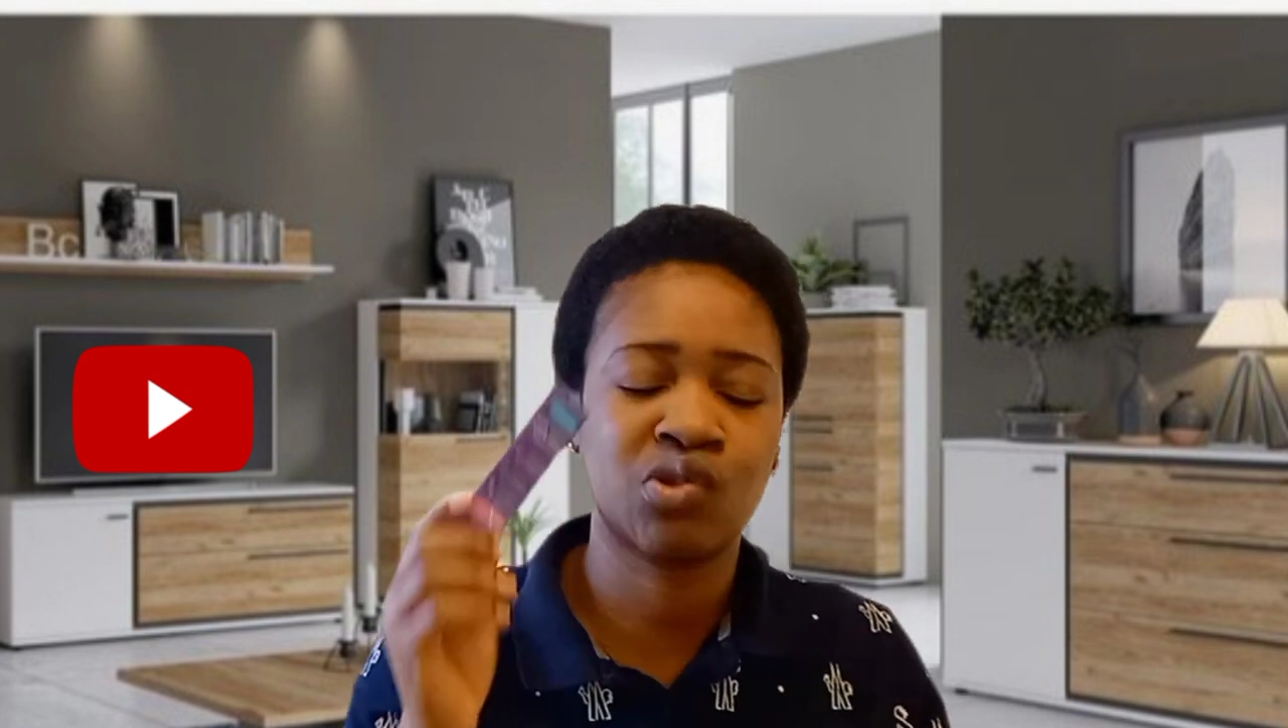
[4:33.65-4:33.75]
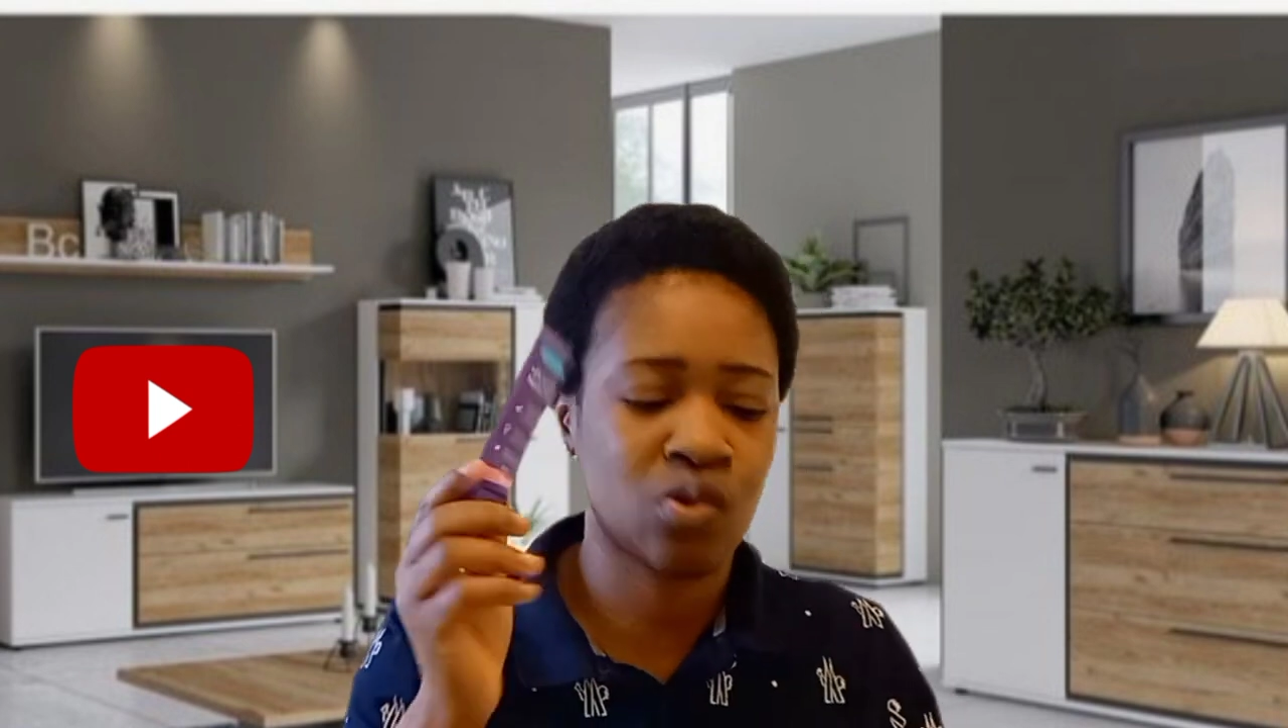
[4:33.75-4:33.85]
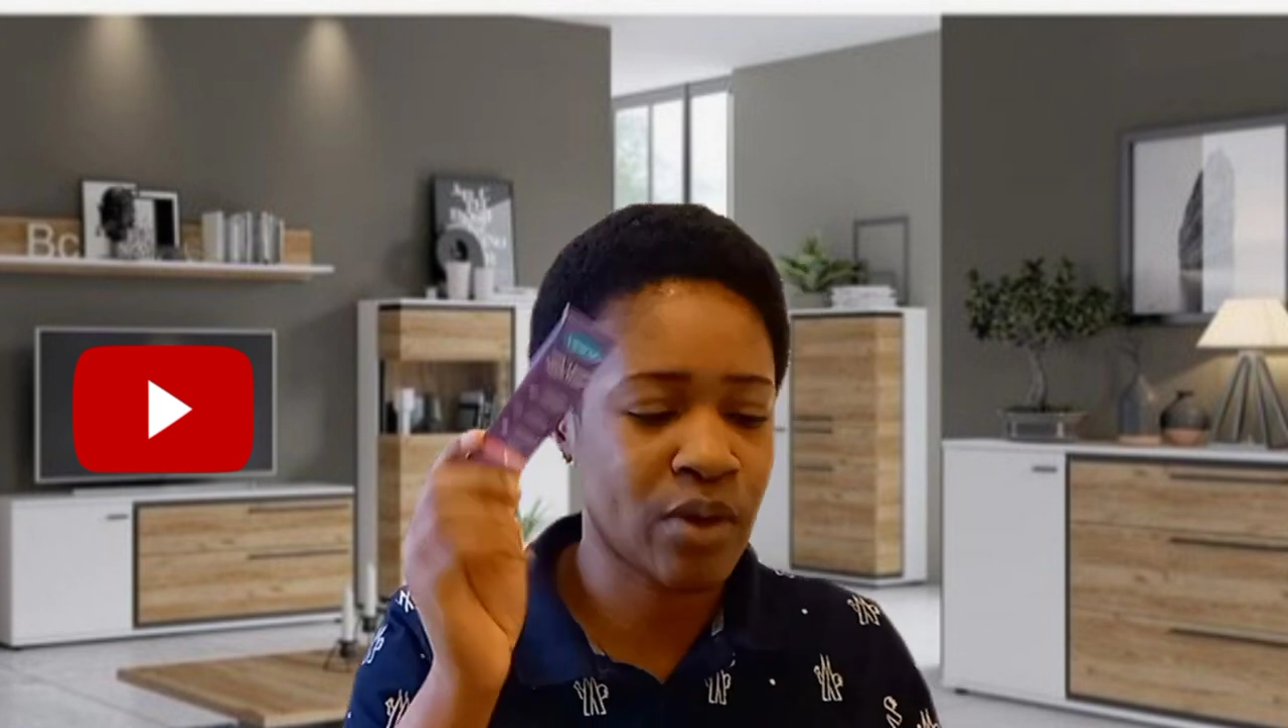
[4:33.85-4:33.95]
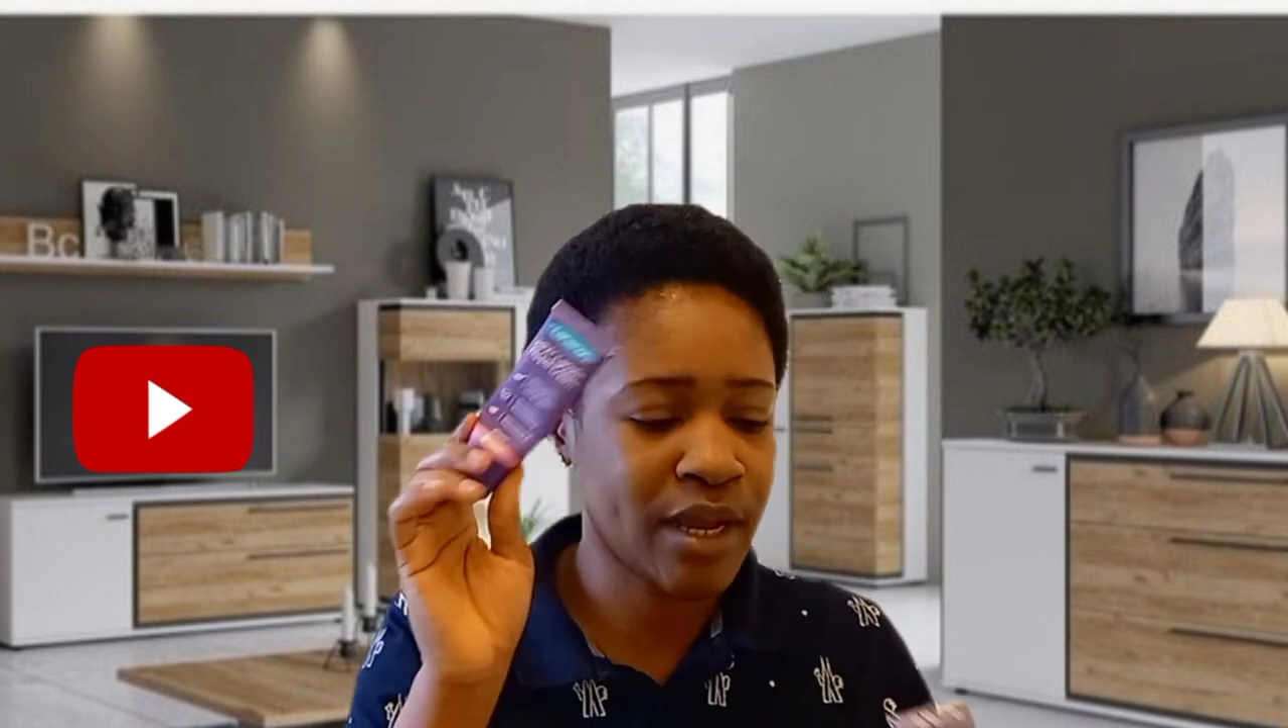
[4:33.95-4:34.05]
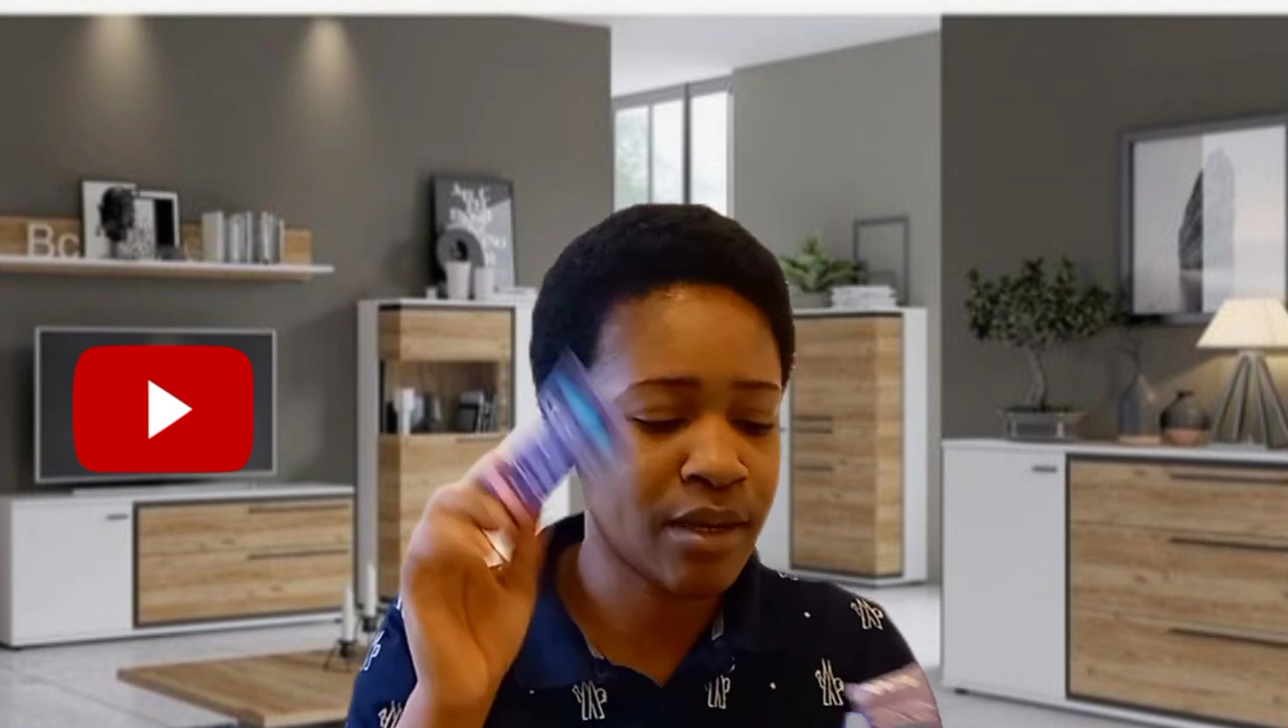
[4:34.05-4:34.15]

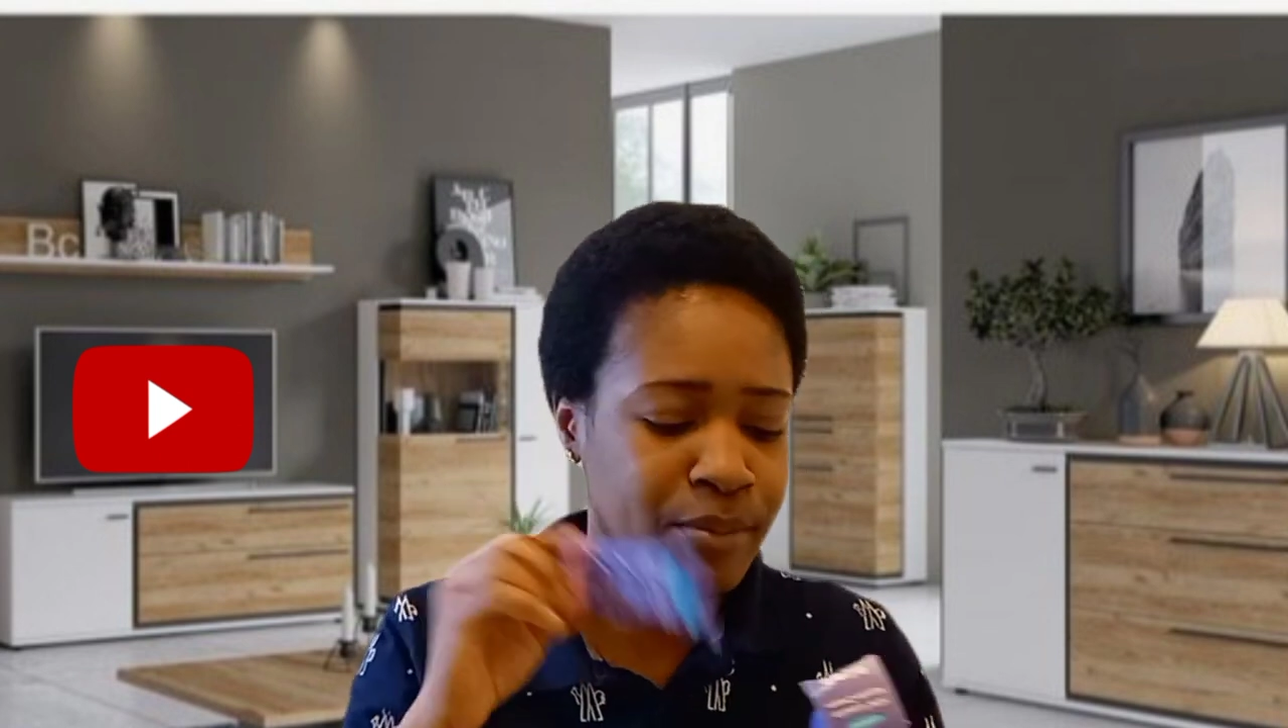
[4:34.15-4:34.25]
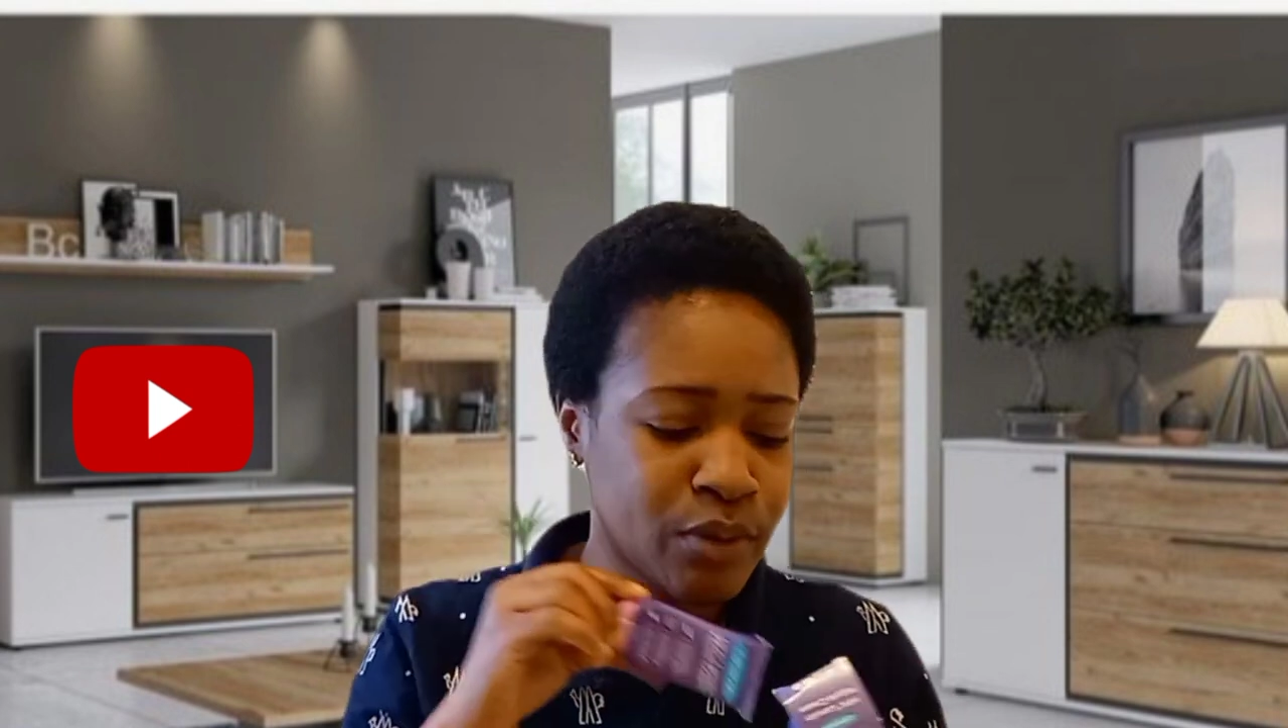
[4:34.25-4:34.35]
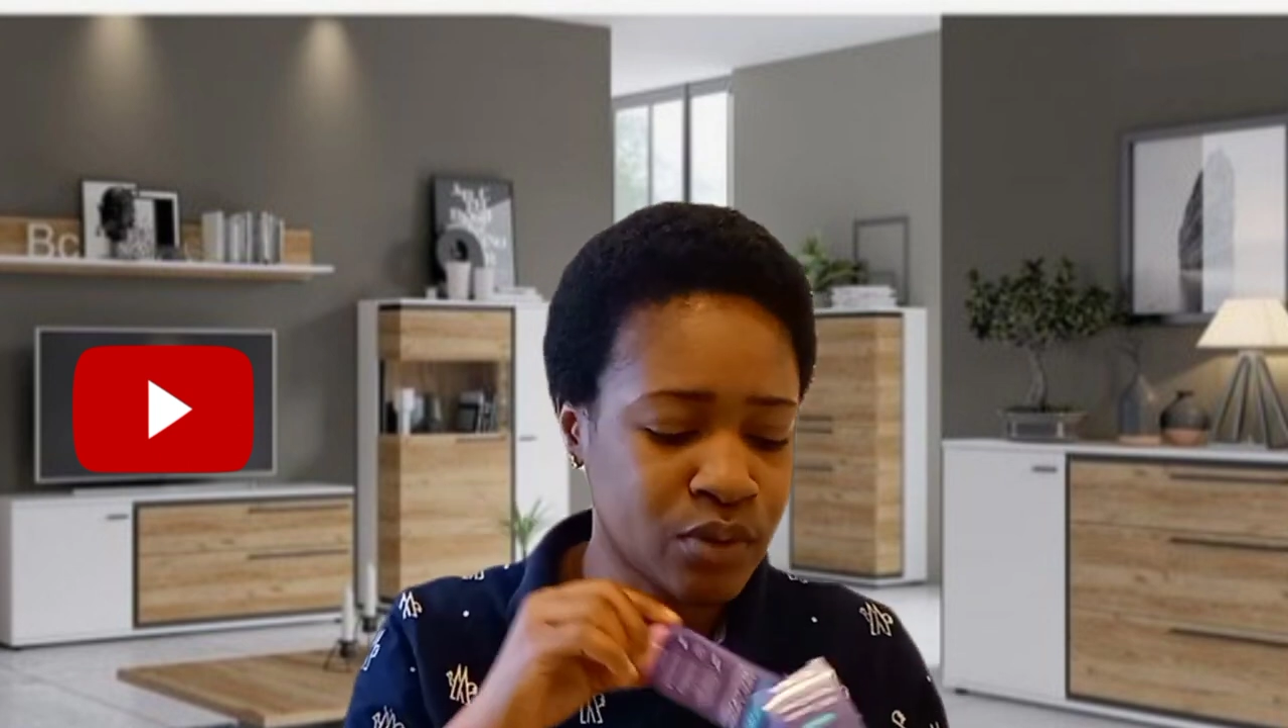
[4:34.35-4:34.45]
sore anymore,